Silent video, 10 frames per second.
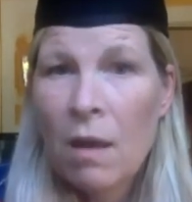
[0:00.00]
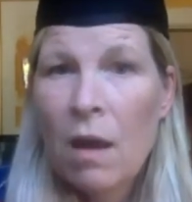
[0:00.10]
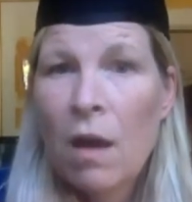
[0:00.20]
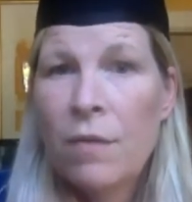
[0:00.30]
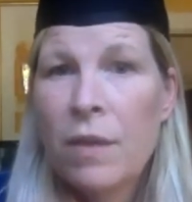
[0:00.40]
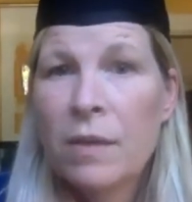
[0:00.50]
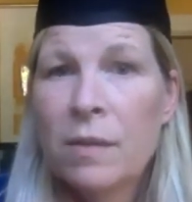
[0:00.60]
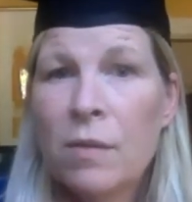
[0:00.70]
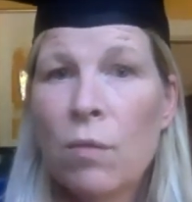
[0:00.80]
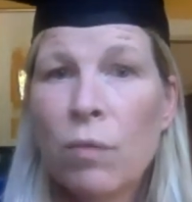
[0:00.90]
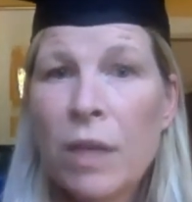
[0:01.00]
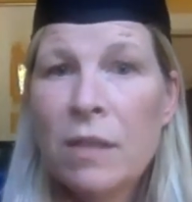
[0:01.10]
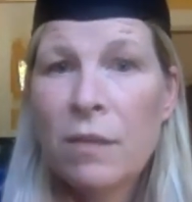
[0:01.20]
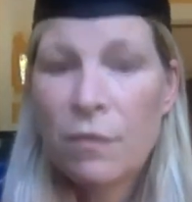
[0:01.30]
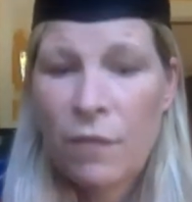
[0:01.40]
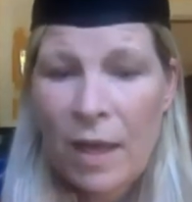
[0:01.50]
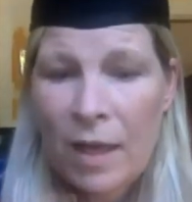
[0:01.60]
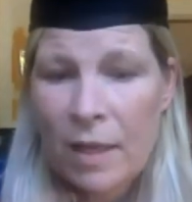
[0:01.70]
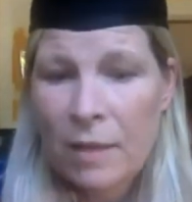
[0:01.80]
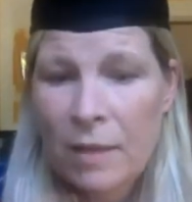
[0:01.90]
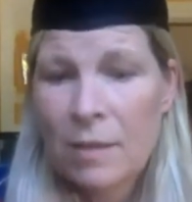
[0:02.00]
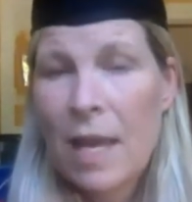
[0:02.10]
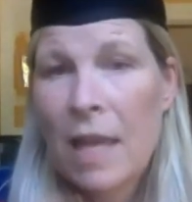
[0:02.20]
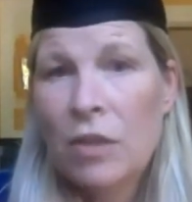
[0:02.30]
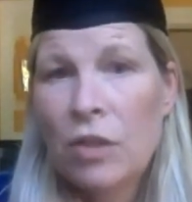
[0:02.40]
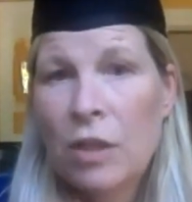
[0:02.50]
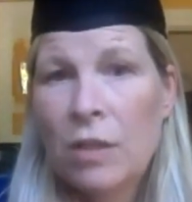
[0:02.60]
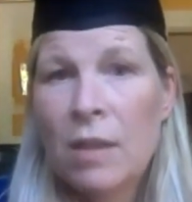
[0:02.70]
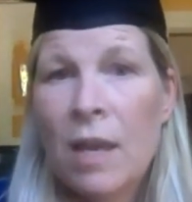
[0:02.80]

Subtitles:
of this redefines the agent